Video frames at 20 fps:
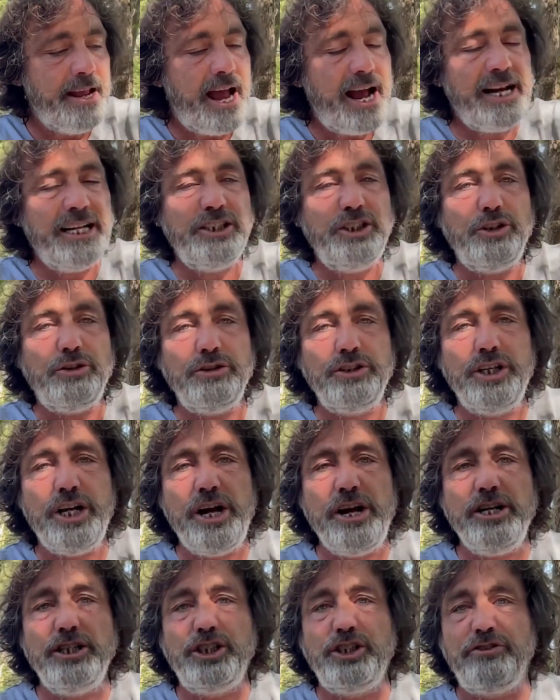And as you're
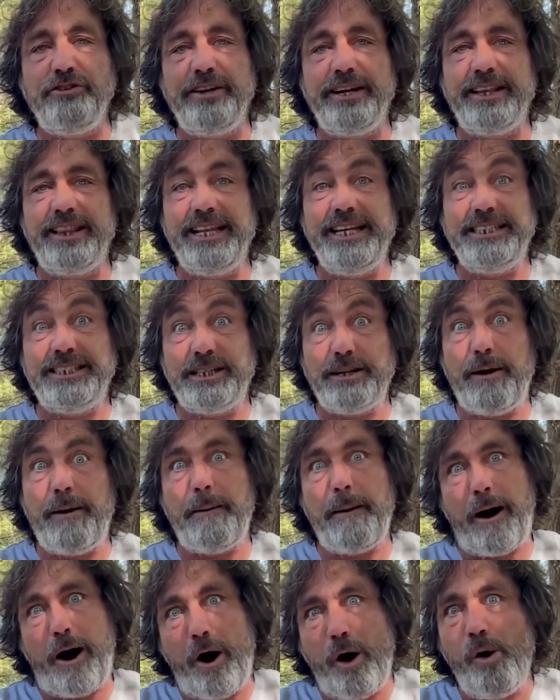nurturing this
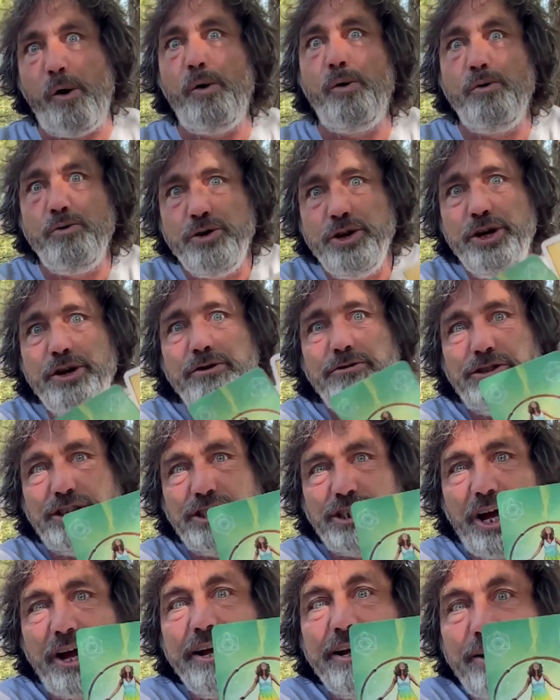whole new
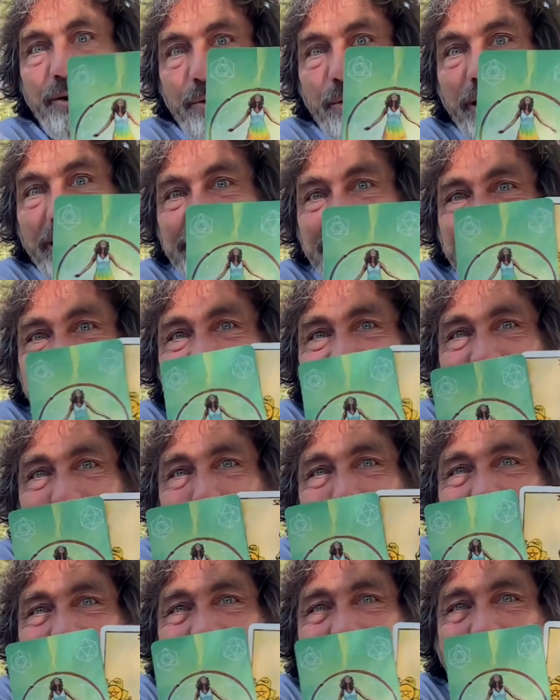cycle as it's
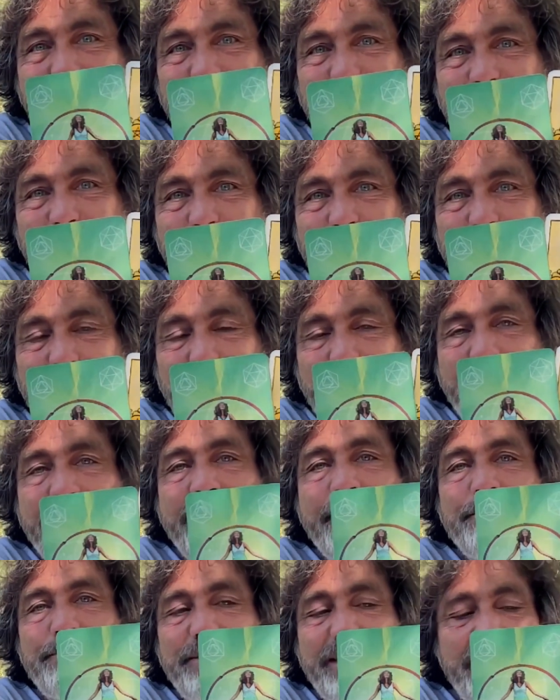coming up for you,
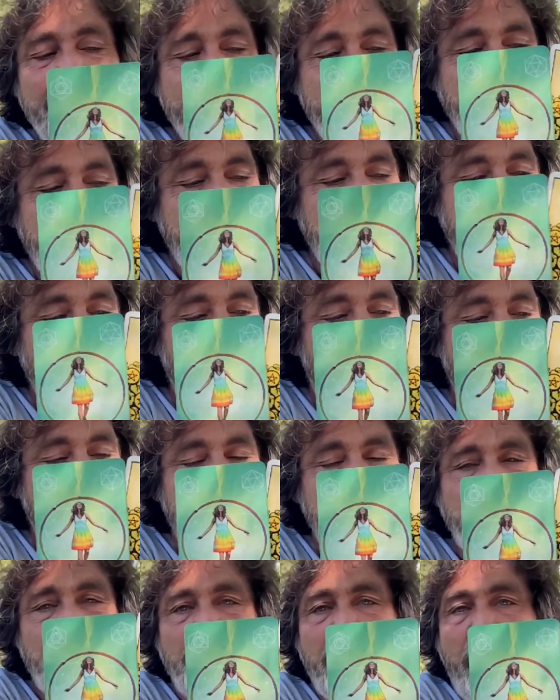this is where
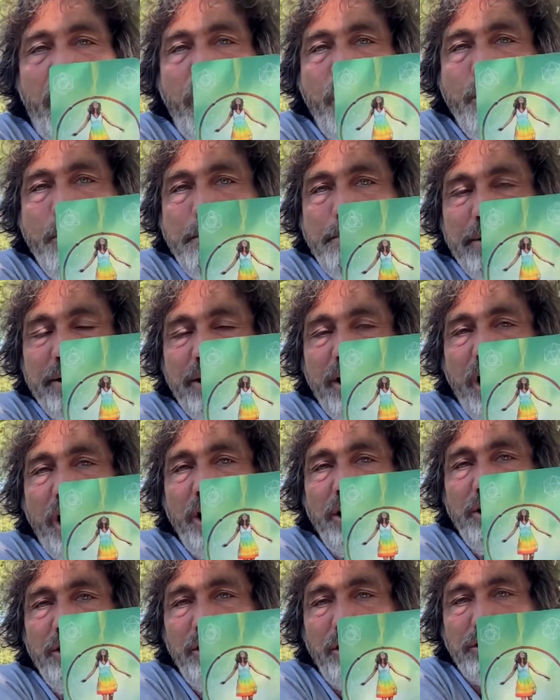it's going to open a
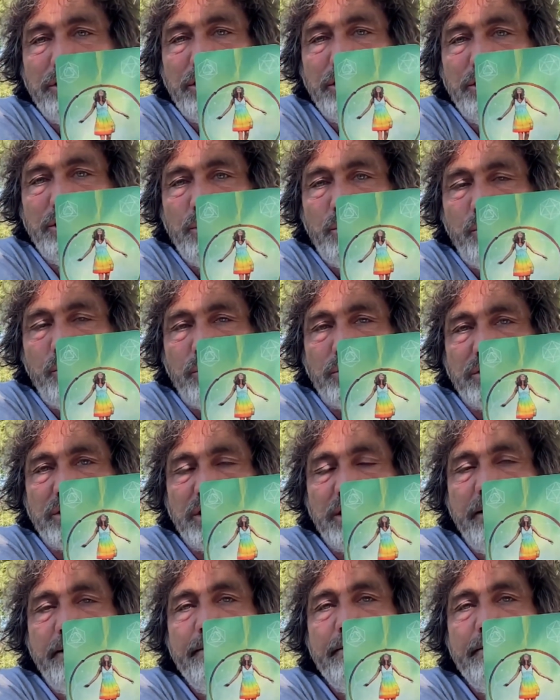lot of doors.